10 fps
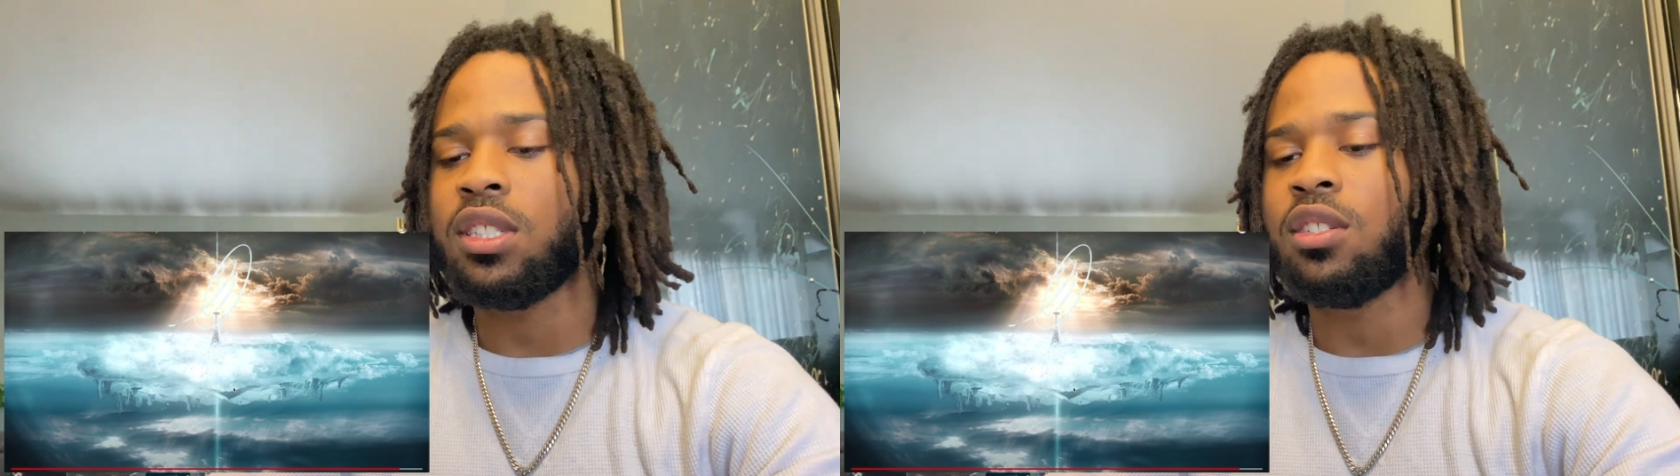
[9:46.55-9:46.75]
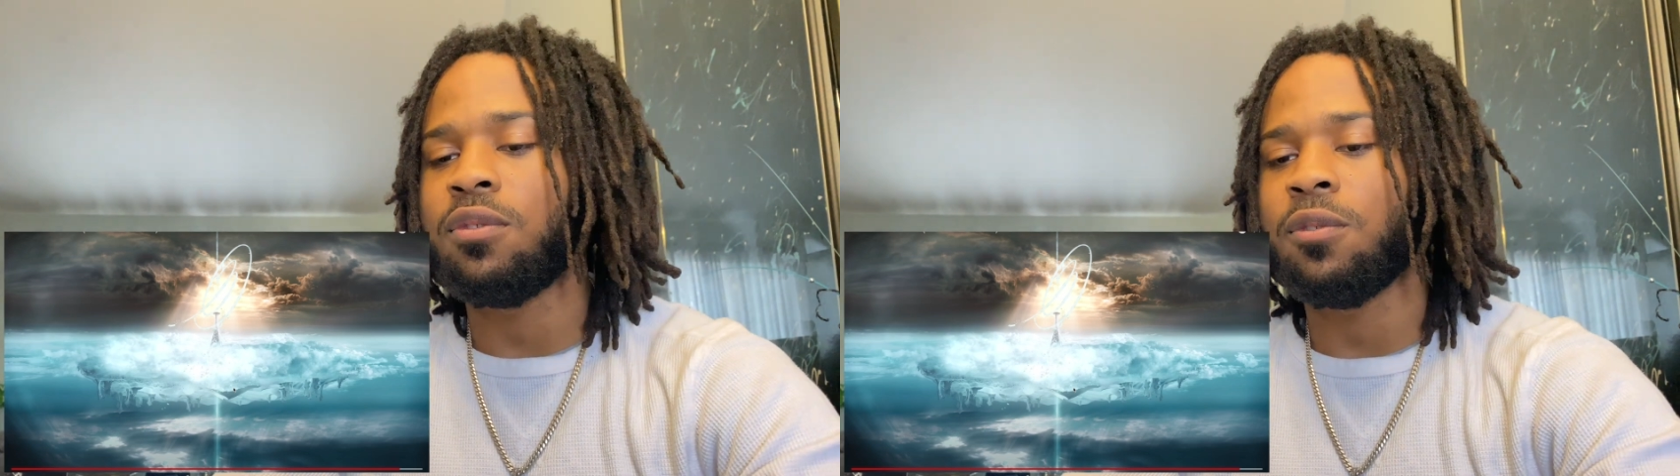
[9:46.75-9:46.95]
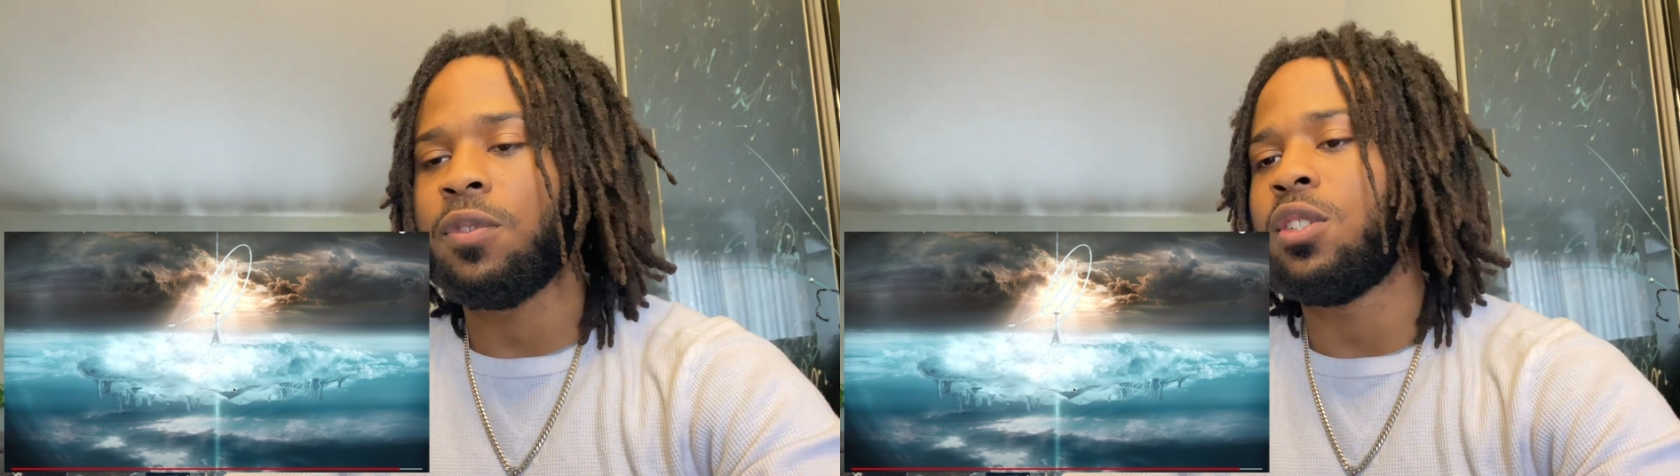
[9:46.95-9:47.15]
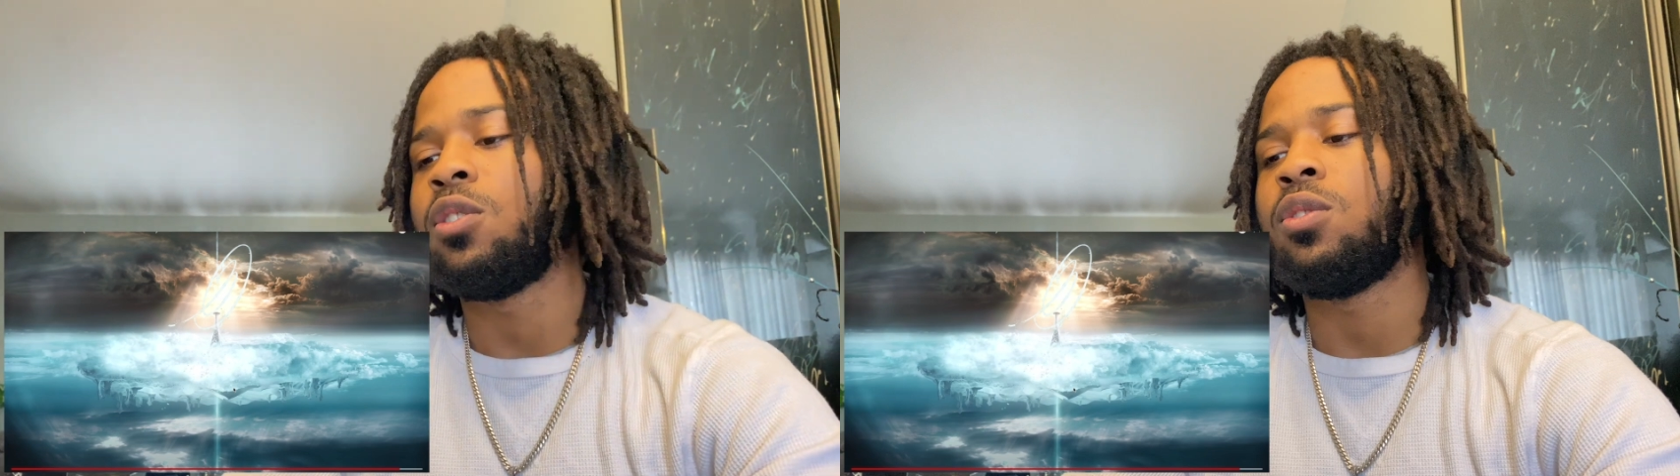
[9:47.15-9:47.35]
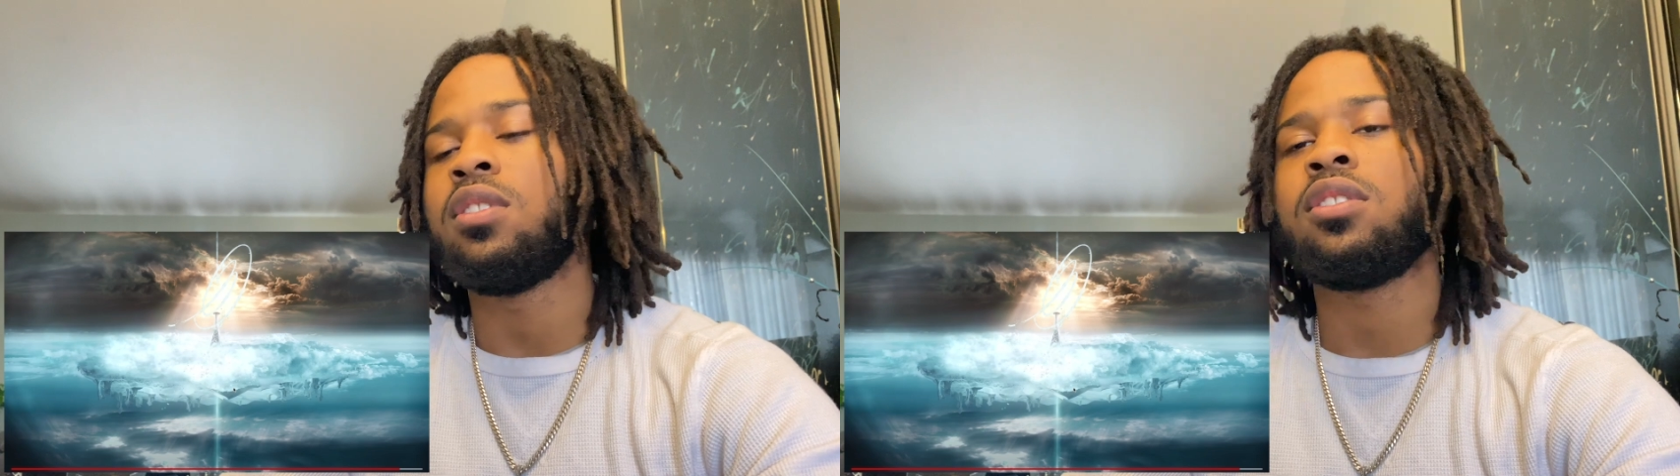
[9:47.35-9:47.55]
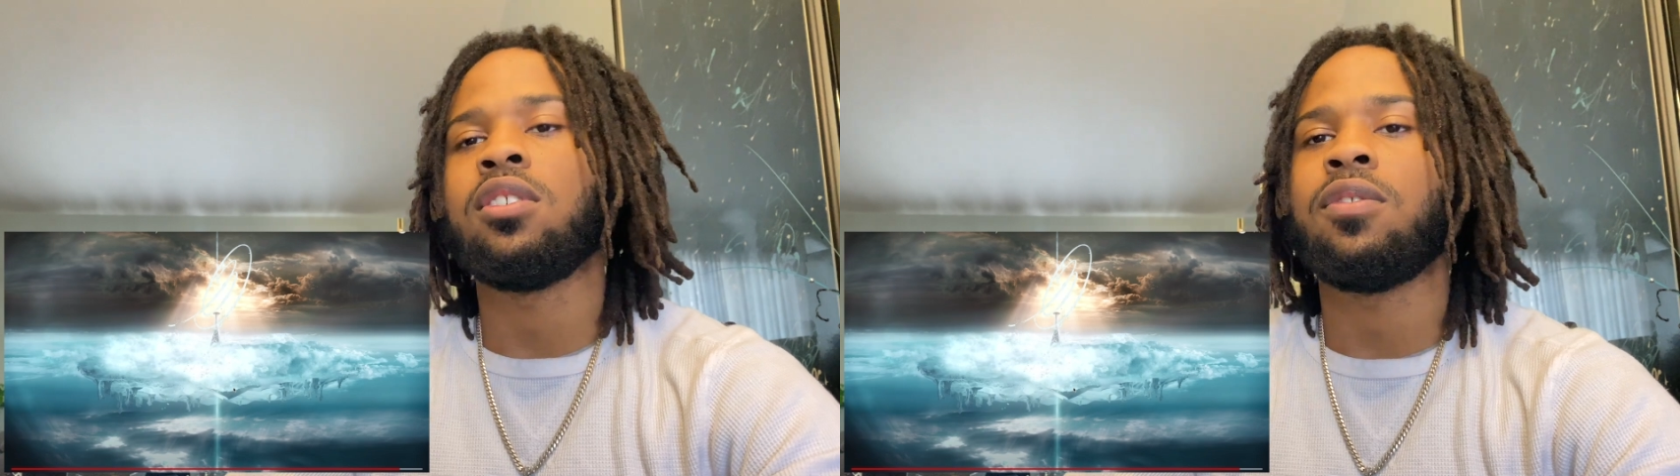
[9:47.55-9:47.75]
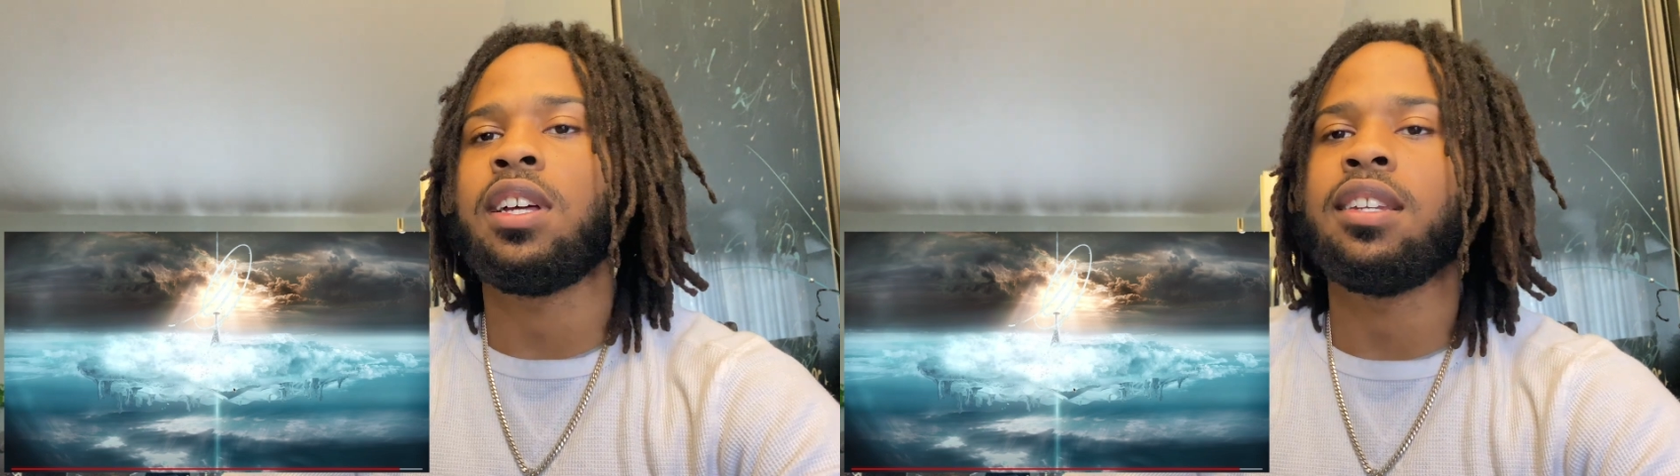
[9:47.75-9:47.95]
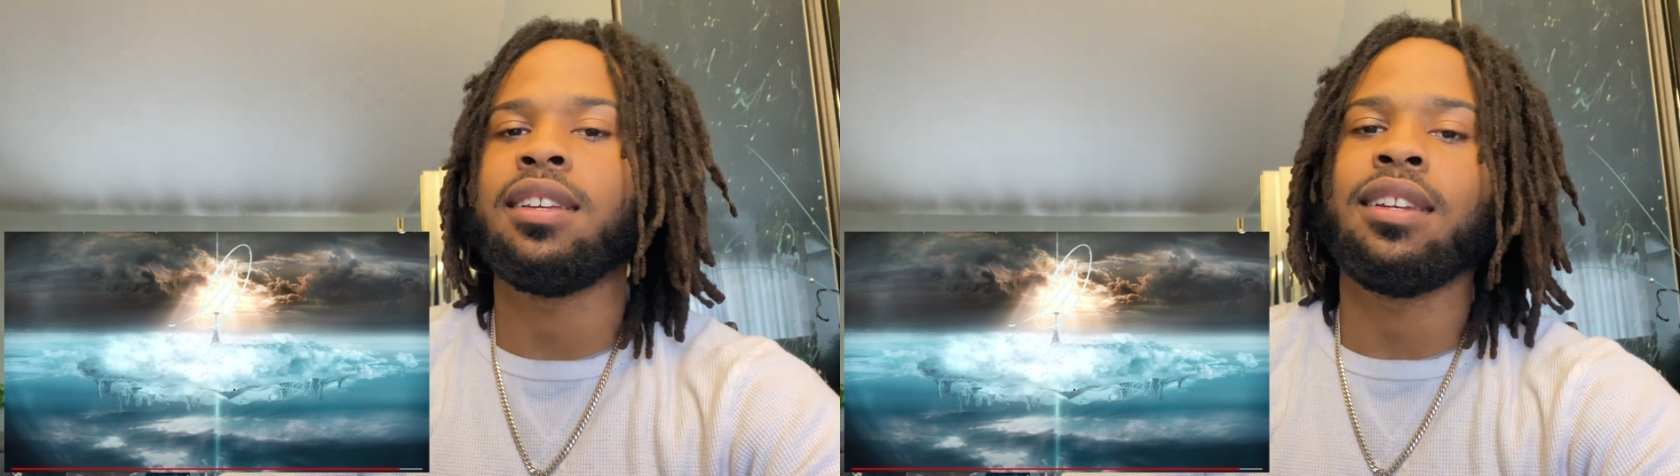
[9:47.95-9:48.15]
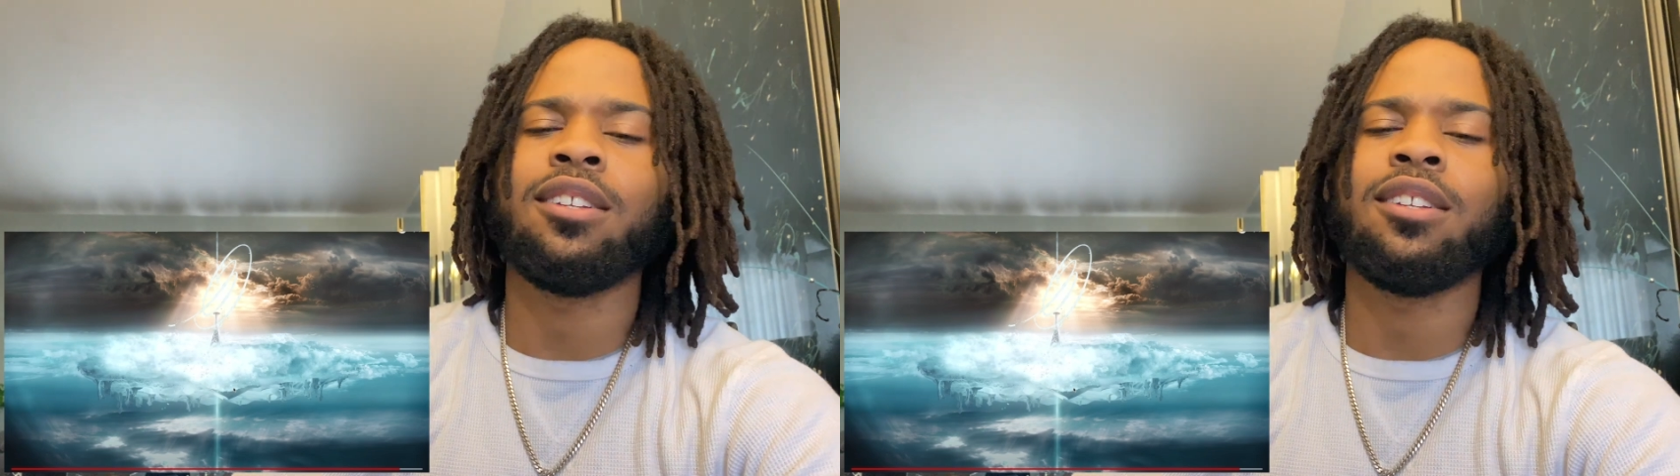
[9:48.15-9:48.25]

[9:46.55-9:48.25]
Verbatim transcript: different fields and stuff like that.